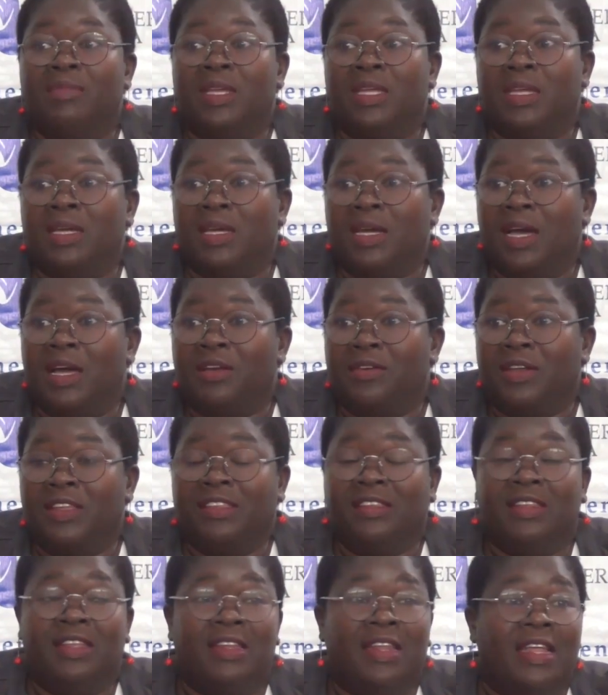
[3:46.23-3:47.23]
being
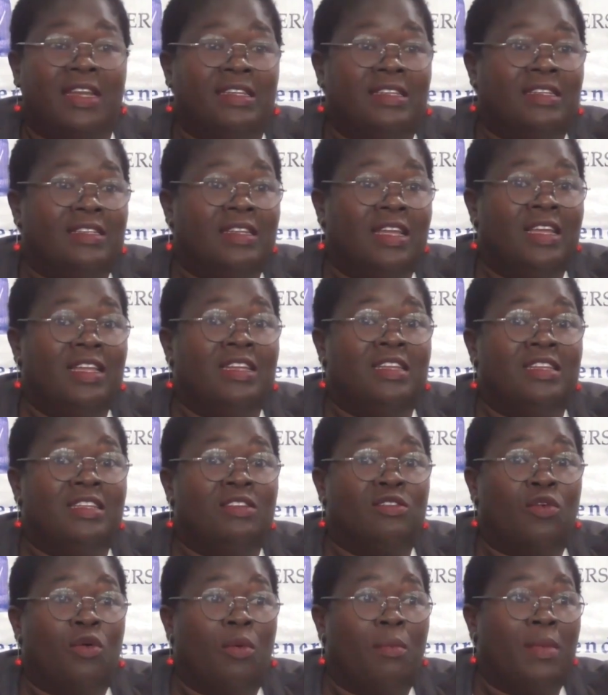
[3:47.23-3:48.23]
arrested and detained
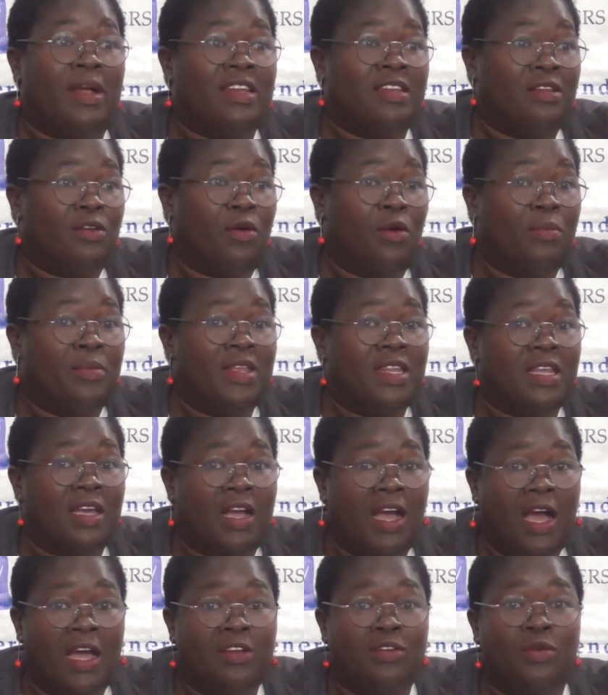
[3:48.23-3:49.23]
in
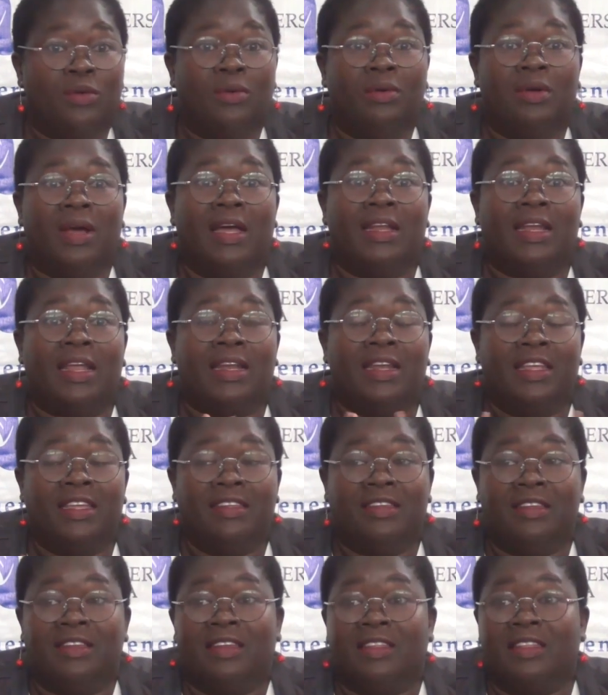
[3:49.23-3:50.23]
Comunicado and
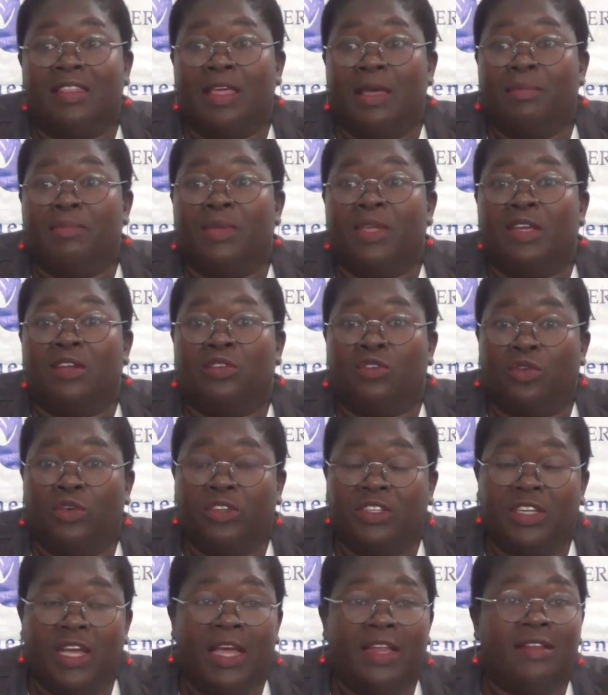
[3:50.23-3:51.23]
allegedly they are being
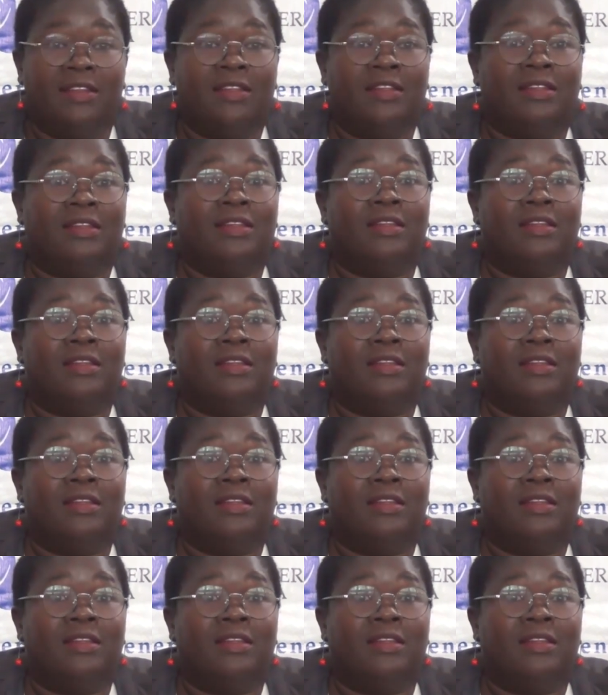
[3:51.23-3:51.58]
tortured,